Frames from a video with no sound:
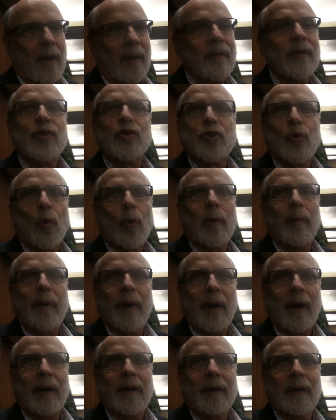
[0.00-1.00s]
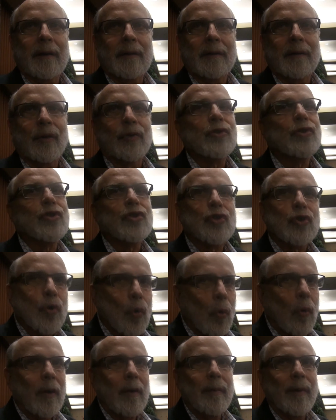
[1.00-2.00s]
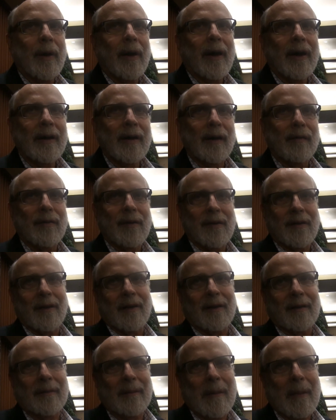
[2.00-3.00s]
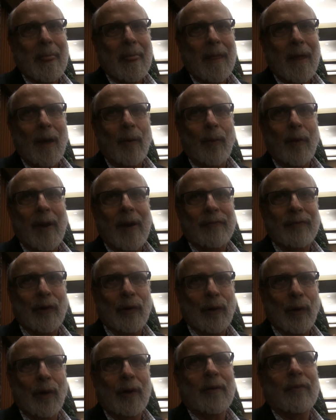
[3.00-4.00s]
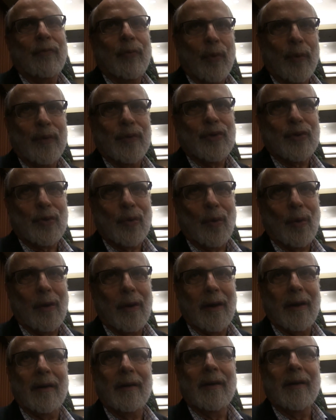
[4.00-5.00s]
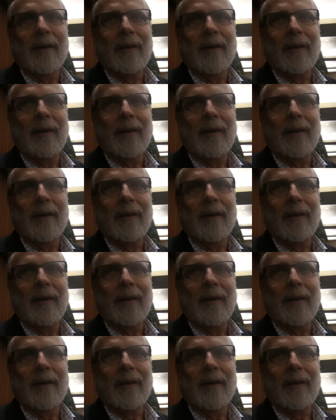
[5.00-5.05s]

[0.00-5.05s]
the story behind it. There's a story behind everything, and we have to look for the story